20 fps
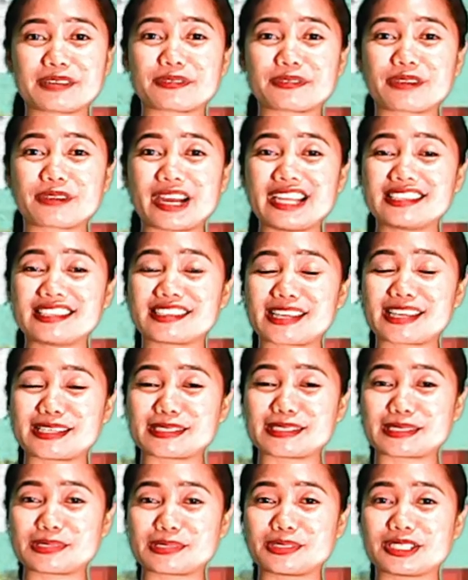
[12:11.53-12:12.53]

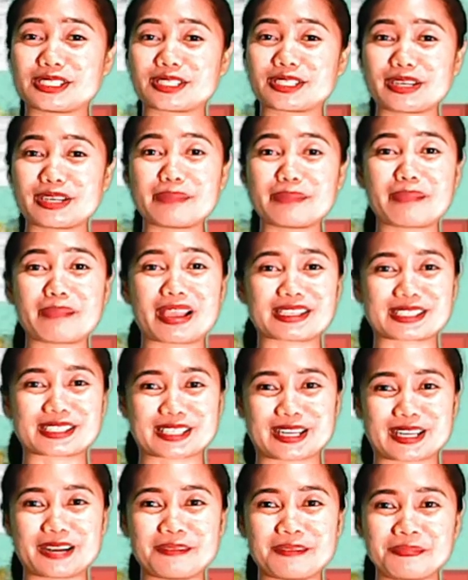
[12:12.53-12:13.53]
radians to degree
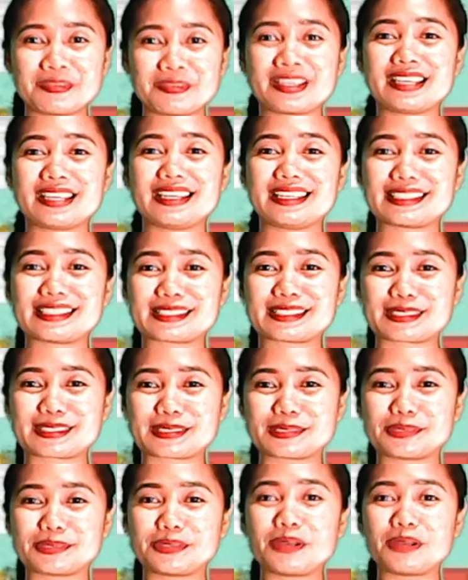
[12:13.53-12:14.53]
measure is
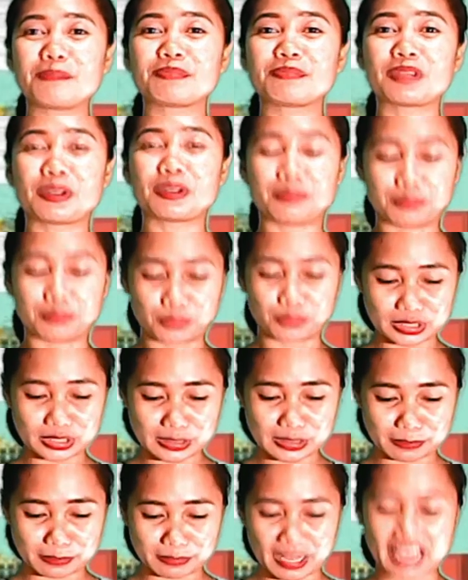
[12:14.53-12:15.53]
to
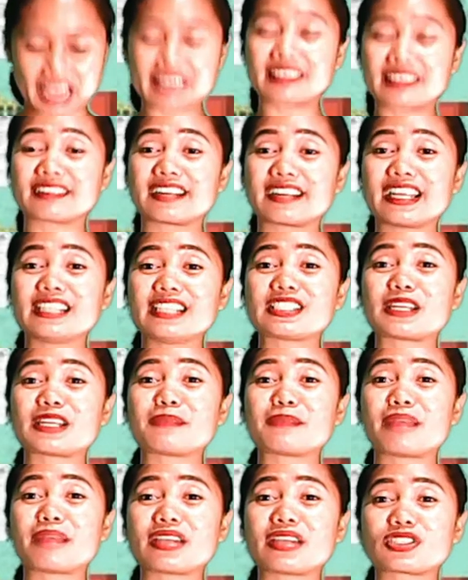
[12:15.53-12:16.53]
multiply the radian
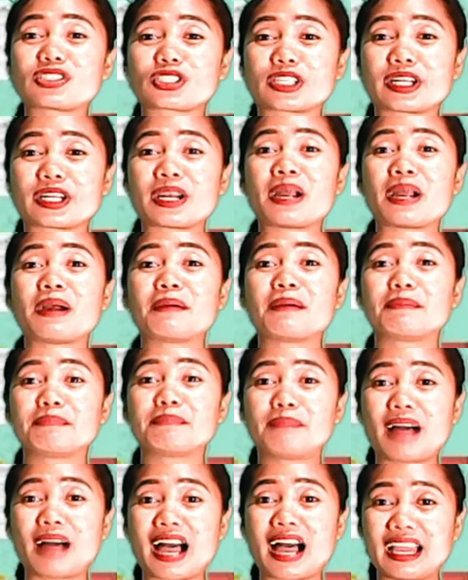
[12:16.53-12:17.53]
measure
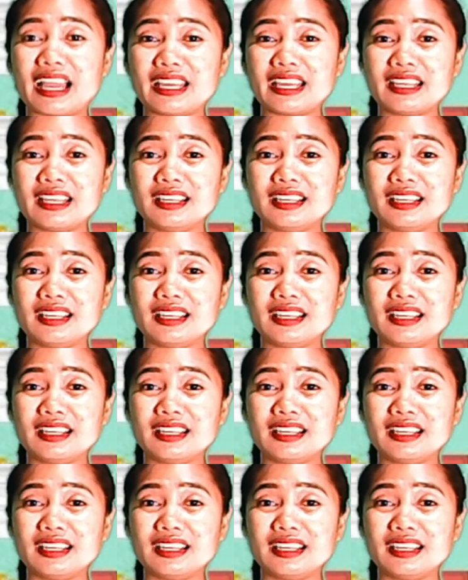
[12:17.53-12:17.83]
by